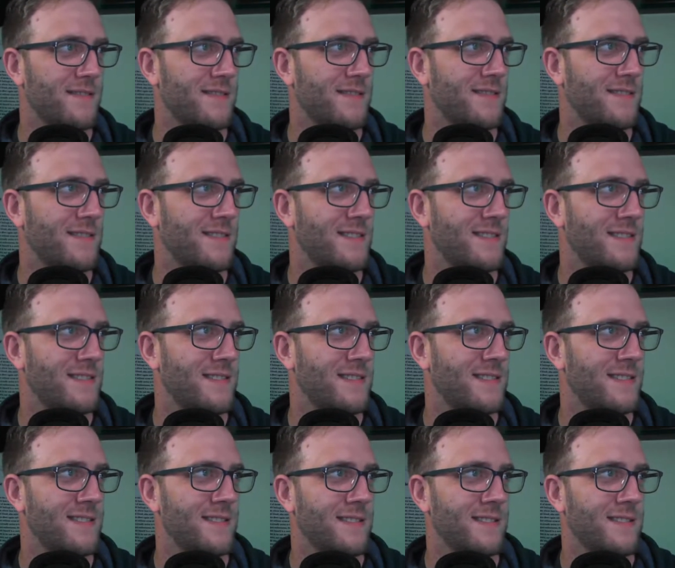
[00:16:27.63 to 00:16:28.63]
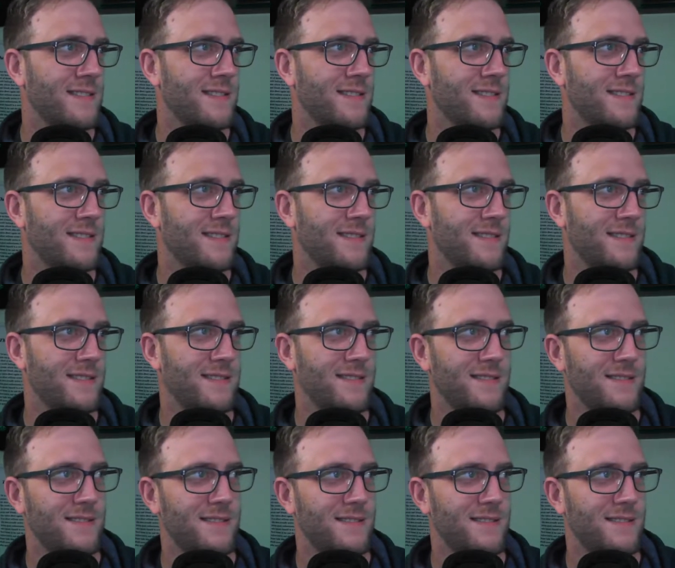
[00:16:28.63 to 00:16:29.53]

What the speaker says: No one is speaking in this clip.